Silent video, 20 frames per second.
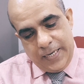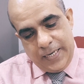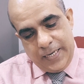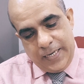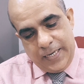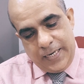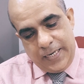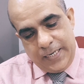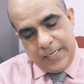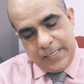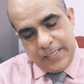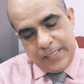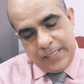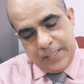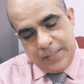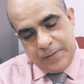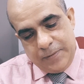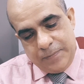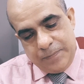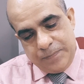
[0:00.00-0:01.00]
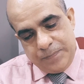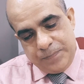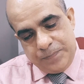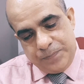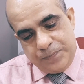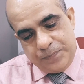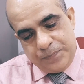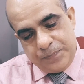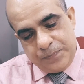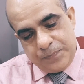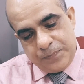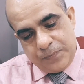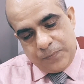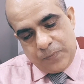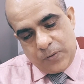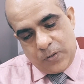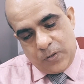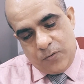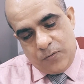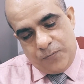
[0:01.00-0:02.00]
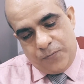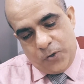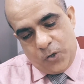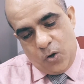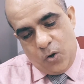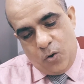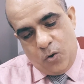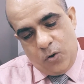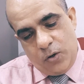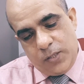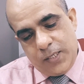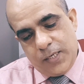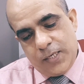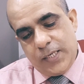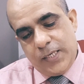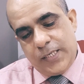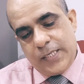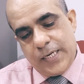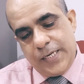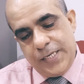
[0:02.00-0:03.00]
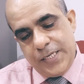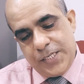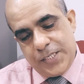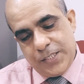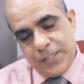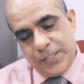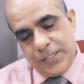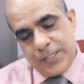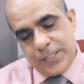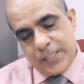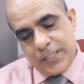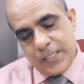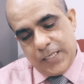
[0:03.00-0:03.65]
And for all the heart conditions,